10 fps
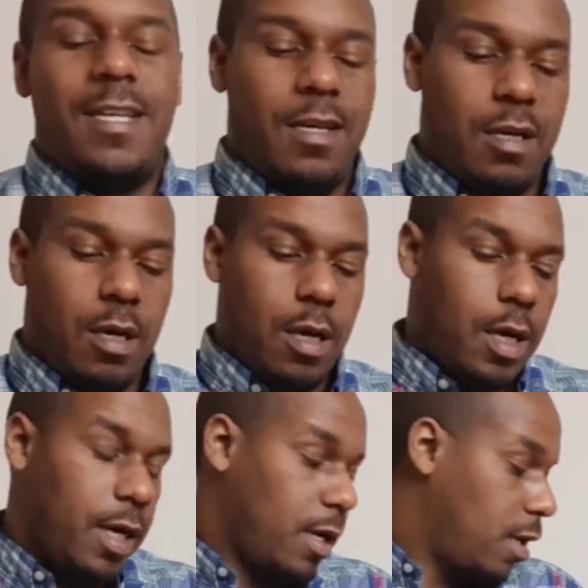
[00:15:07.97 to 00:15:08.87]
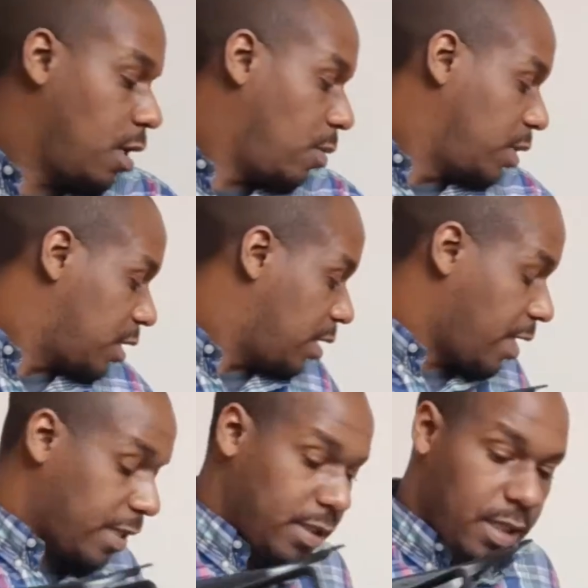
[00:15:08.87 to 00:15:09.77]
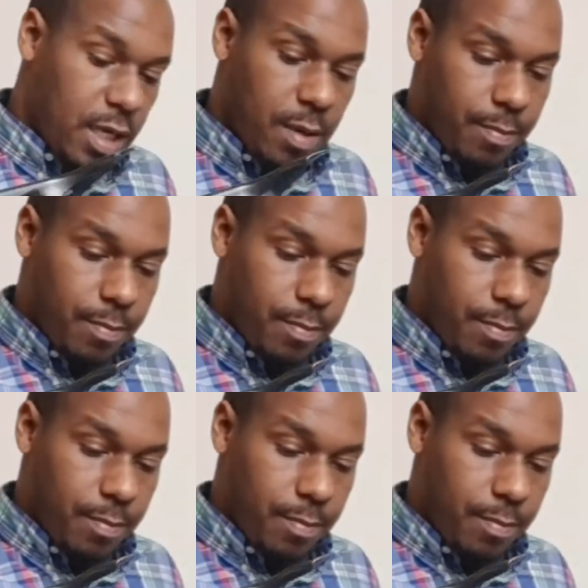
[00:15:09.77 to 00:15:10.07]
All right. What's the next step?